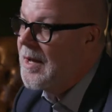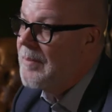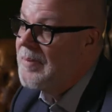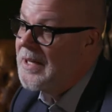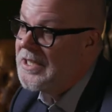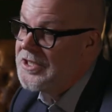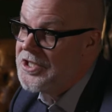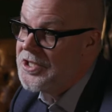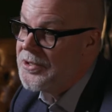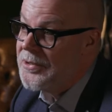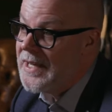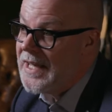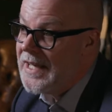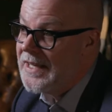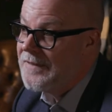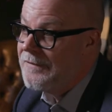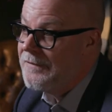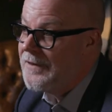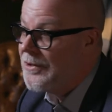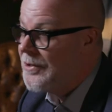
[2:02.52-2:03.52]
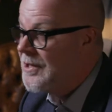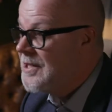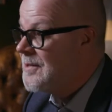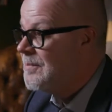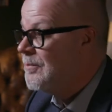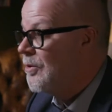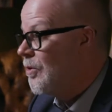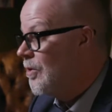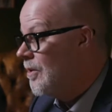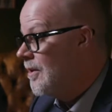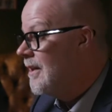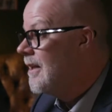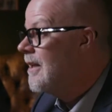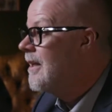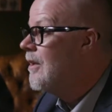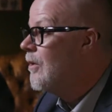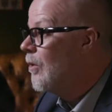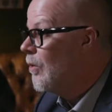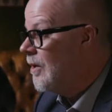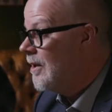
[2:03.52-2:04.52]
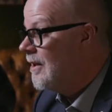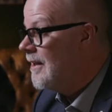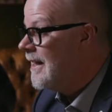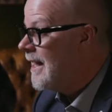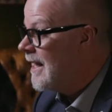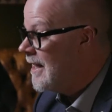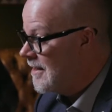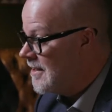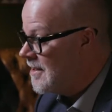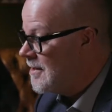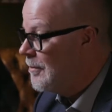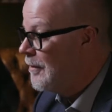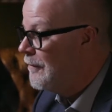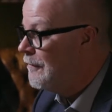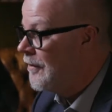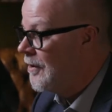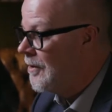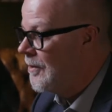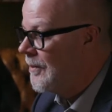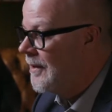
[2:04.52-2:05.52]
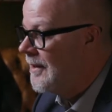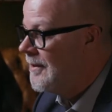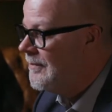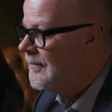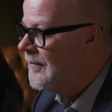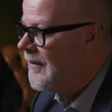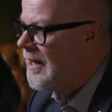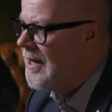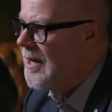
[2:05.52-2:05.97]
But Jerry had a very small, loyal customer following,